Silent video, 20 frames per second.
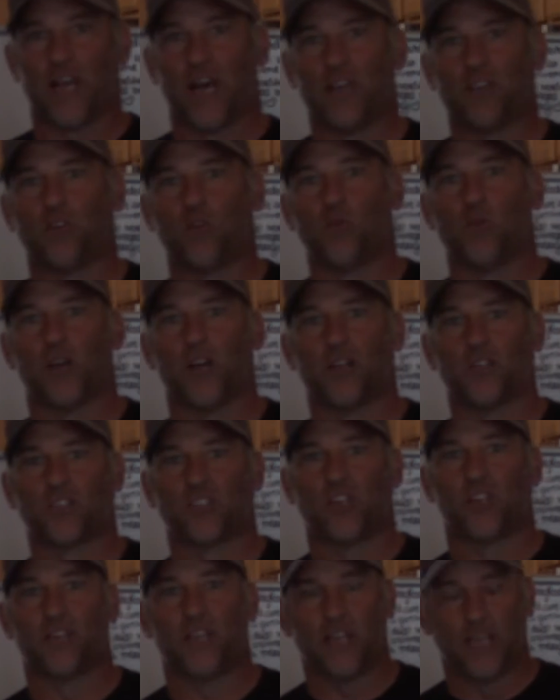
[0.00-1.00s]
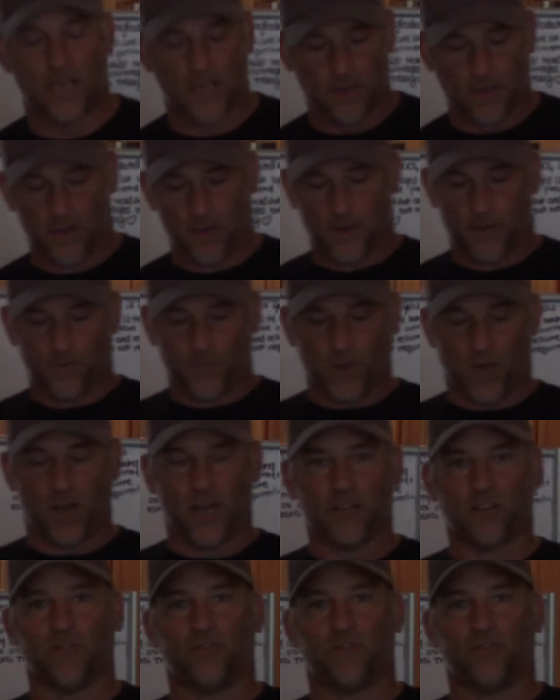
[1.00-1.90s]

I do one on Sunday night. All right,